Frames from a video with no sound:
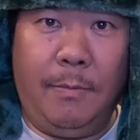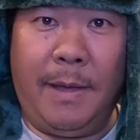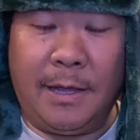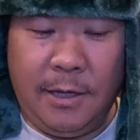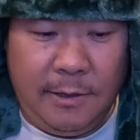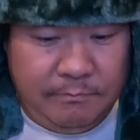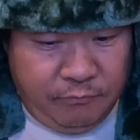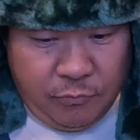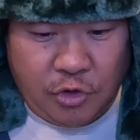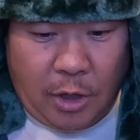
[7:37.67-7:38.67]
it back up,
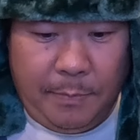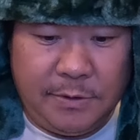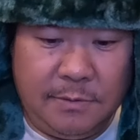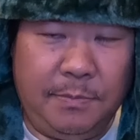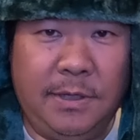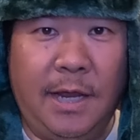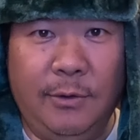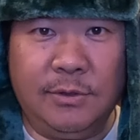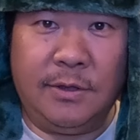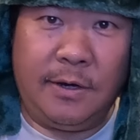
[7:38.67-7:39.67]
chop you some
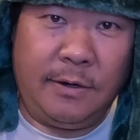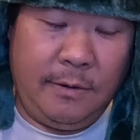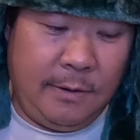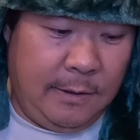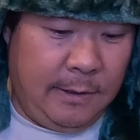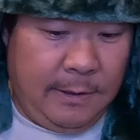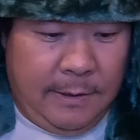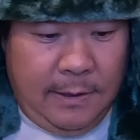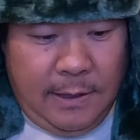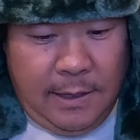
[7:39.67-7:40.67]
potatoes in there
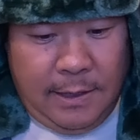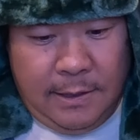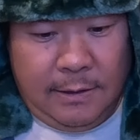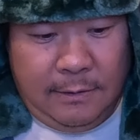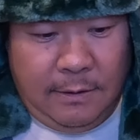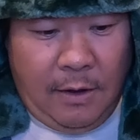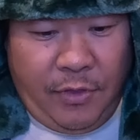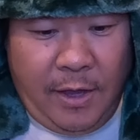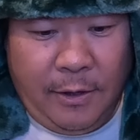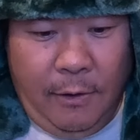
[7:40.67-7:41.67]
and let
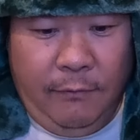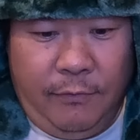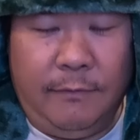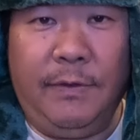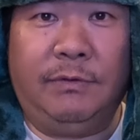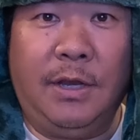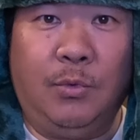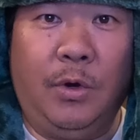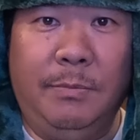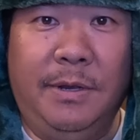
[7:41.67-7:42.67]
that go for
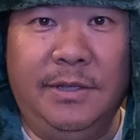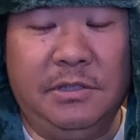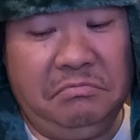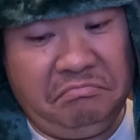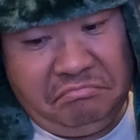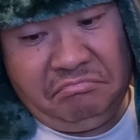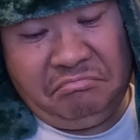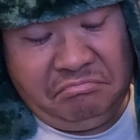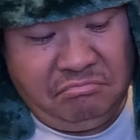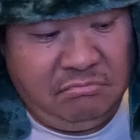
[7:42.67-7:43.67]
15-20 minutes.
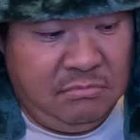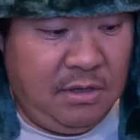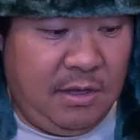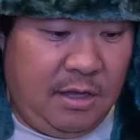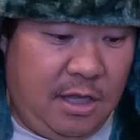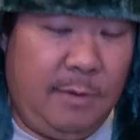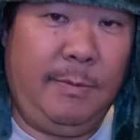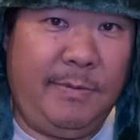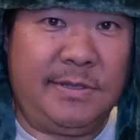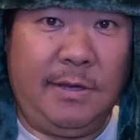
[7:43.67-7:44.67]

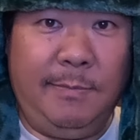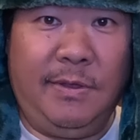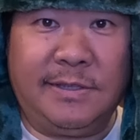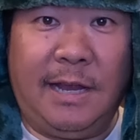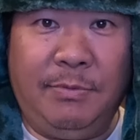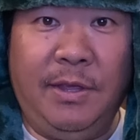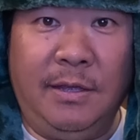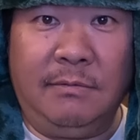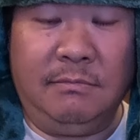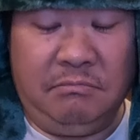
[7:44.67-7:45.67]
It'd be the same
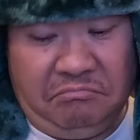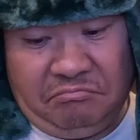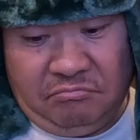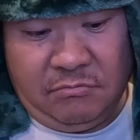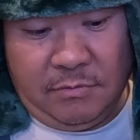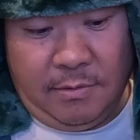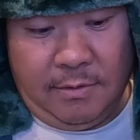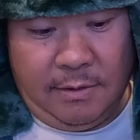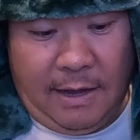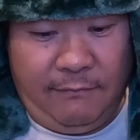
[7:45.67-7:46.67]
thing.
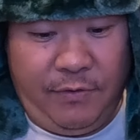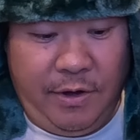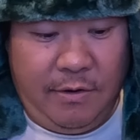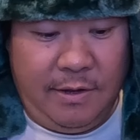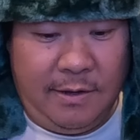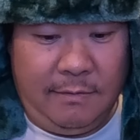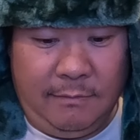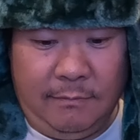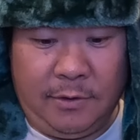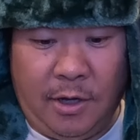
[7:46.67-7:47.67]
I figured that
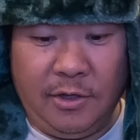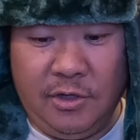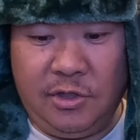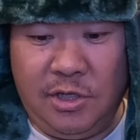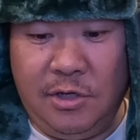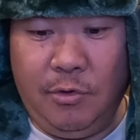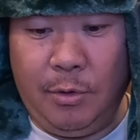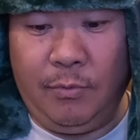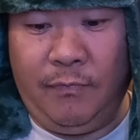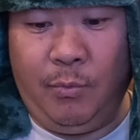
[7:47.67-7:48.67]
Tanya, she grew
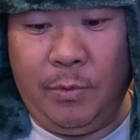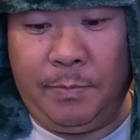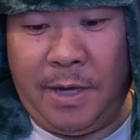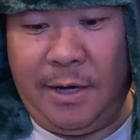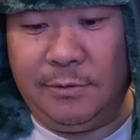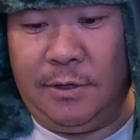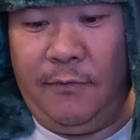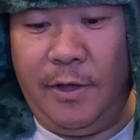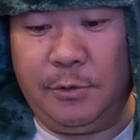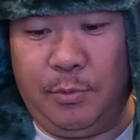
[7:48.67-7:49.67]
up with potatoes in her
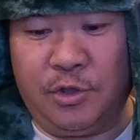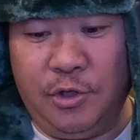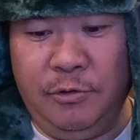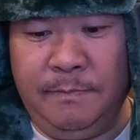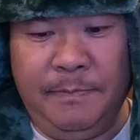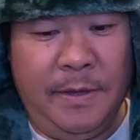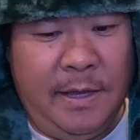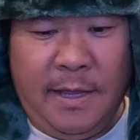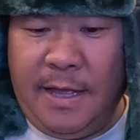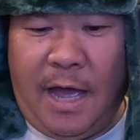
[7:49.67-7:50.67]
vegetable soup.
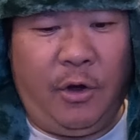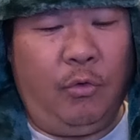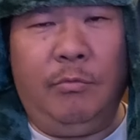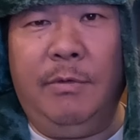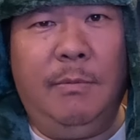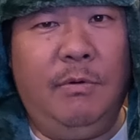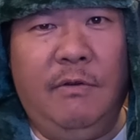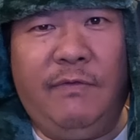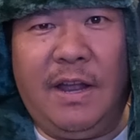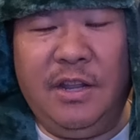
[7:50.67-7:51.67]
I don't remember
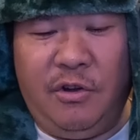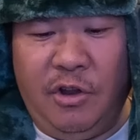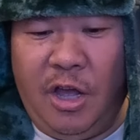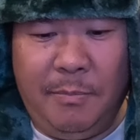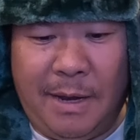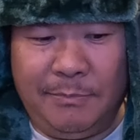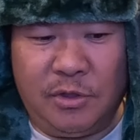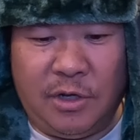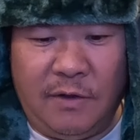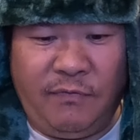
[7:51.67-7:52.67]
if I did or not, but I'm
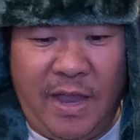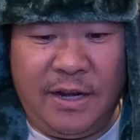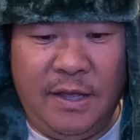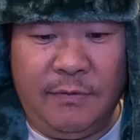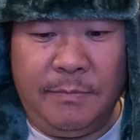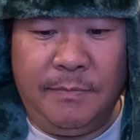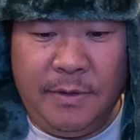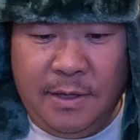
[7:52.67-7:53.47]
just not a fan of them